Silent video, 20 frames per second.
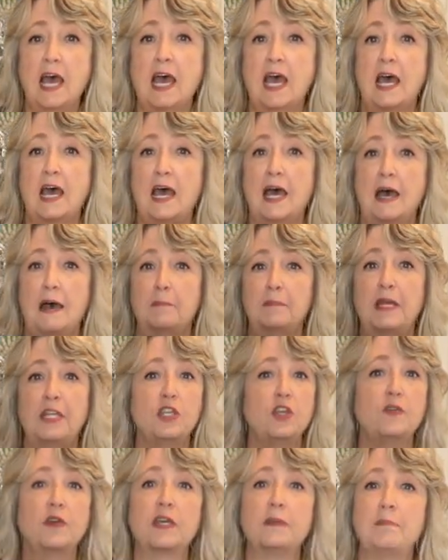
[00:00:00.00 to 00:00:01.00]
Um, and
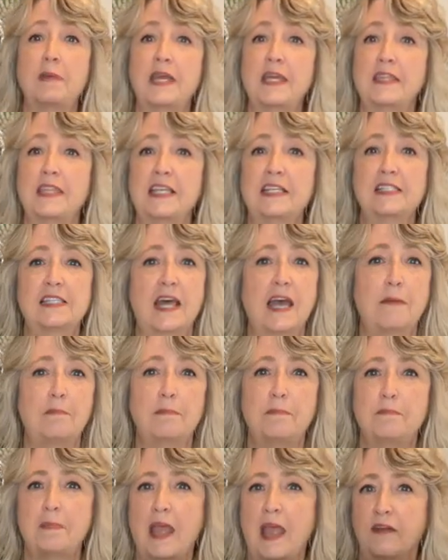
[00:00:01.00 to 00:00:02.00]
you can pick these up